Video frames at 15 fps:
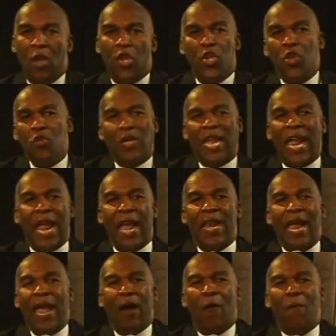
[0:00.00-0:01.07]
You can't
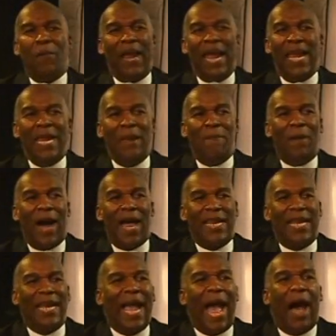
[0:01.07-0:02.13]
help
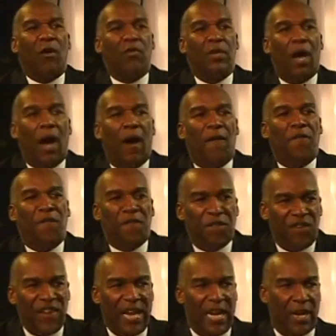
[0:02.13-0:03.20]
anybody out of
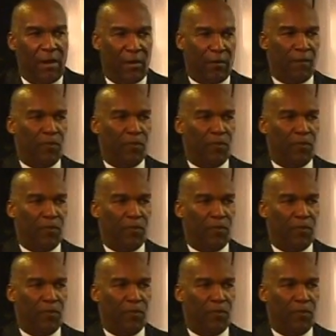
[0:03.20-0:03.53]
fear.